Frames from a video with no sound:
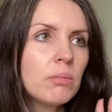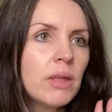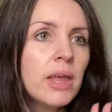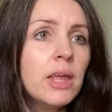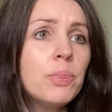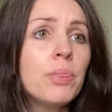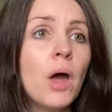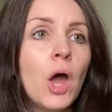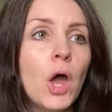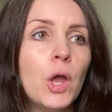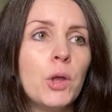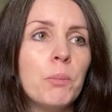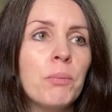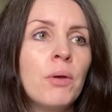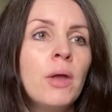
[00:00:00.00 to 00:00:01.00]
in the
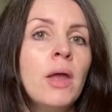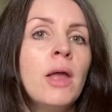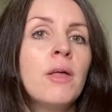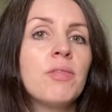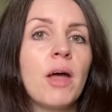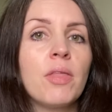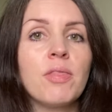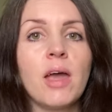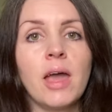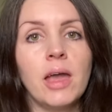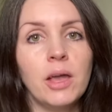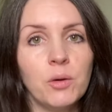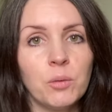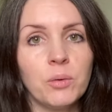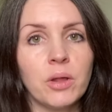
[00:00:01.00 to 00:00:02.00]
hope that their
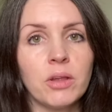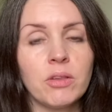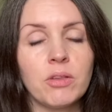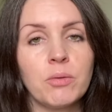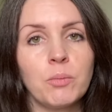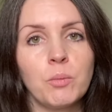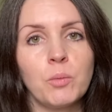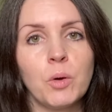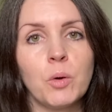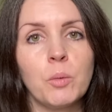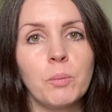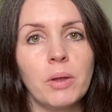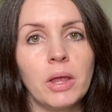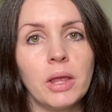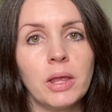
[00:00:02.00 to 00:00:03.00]
illness will
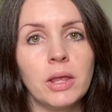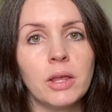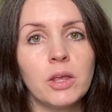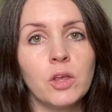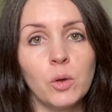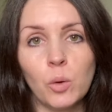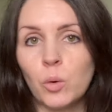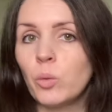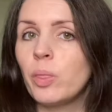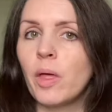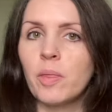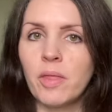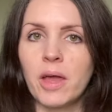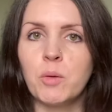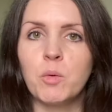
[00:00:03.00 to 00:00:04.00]
be cured,
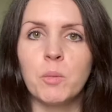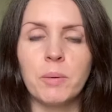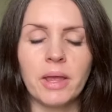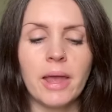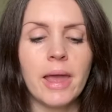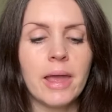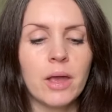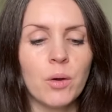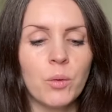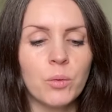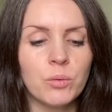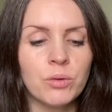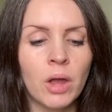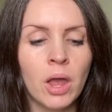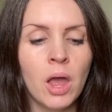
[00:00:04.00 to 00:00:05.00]
that they will be
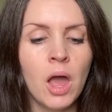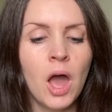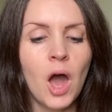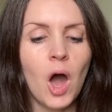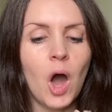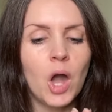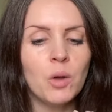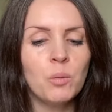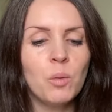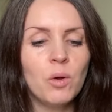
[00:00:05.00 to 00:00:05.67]
healed. I